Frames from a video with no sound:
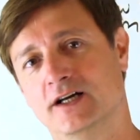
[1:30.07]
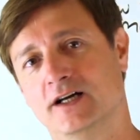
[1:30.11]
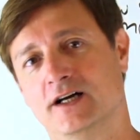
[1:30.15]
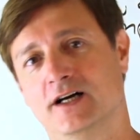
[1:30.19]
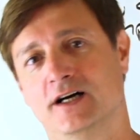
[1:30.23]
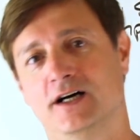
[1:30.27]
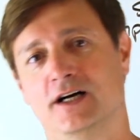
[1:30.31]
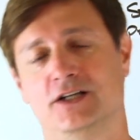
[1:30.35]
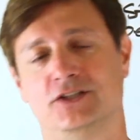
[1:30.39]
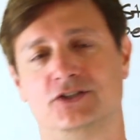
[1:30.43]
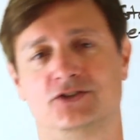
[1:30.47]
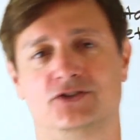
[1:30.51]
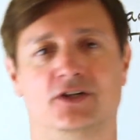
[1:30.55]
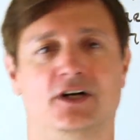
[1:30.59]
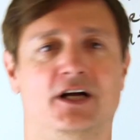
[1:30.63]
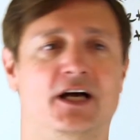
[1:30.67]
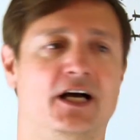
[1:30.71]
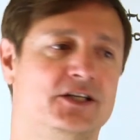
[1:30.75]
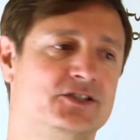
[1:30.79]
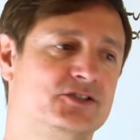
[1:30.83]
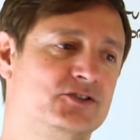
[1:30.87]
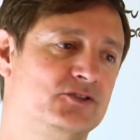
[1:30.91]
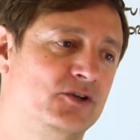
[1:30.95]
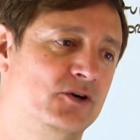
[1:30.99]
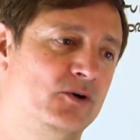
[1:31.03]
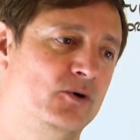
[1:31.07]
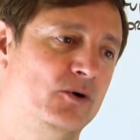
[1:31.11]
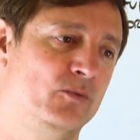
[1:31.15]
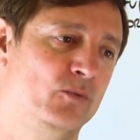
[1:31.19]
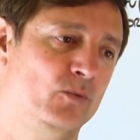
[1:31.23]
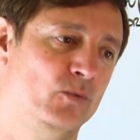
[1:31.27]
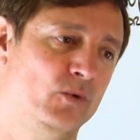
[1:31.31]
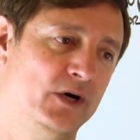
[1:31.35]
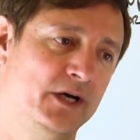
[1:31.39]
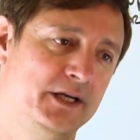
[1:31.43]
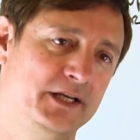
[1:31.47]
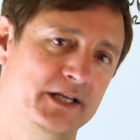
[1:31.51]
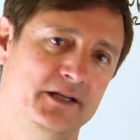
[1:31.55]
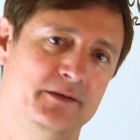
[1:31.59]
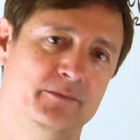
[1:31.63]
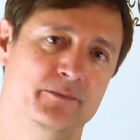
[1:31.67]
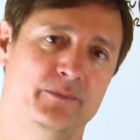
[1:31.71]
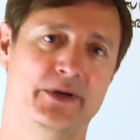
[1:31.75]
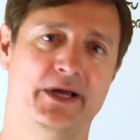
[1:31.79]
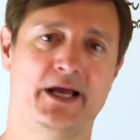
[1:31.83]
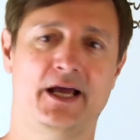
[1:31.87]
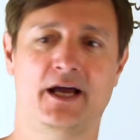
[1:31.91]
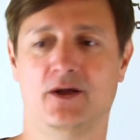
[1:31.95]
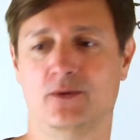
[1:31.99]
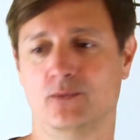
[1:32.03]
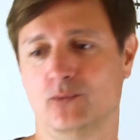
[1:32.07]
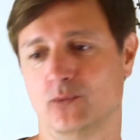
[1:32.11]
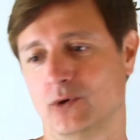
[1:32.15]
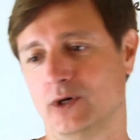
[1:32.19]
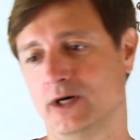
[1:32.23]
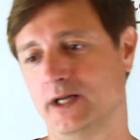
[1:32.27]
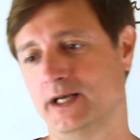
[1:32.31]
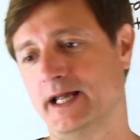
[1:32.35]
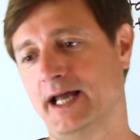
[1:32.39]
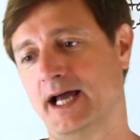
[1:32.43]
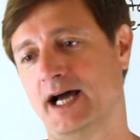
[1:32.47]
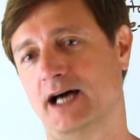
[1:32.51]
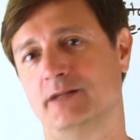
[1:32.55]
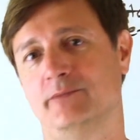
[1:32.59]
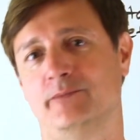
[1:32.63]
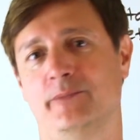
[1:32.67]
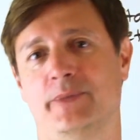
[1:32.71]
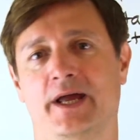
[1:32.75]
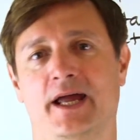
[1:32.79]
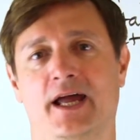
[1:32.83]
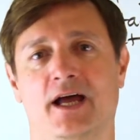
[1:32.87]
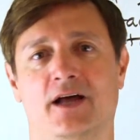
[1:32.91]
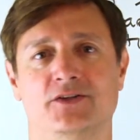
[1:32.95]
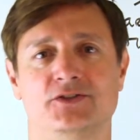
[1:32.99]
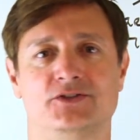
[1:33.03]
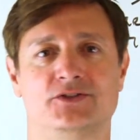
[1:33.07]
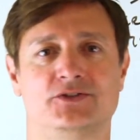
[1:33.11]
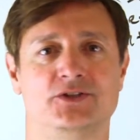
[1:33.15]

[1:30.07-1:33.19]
uh, trucks. So one inbound, one outbound.